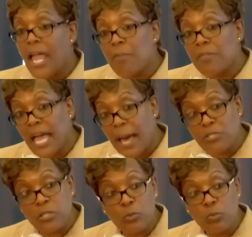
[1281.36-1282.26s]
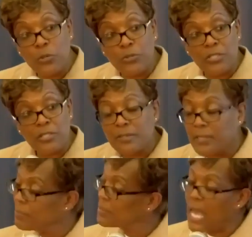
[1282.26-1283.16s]
I am the absolute worst,
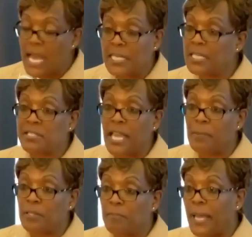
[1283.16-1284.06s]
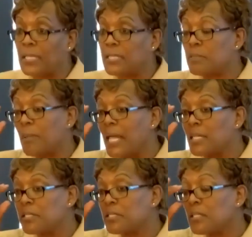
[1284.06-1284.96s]
not an example of balance.
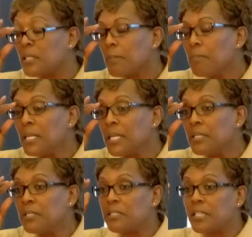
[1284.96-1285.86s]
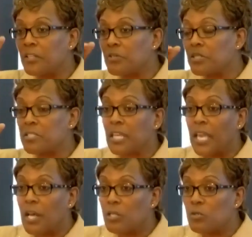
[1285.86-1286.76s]
Balance means that there's a
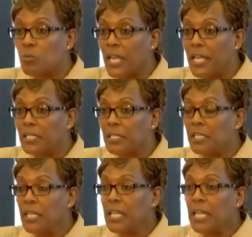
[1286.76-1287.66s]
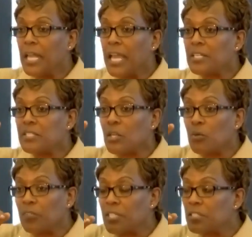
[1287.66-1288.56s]
scale, it's weighted, and there's
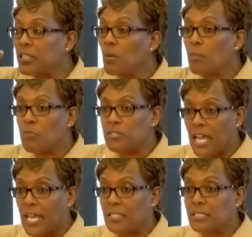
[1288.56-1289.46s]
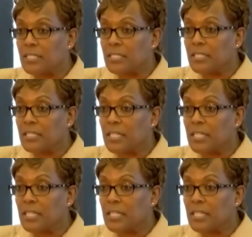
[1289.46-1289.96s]
equivalency on both sides.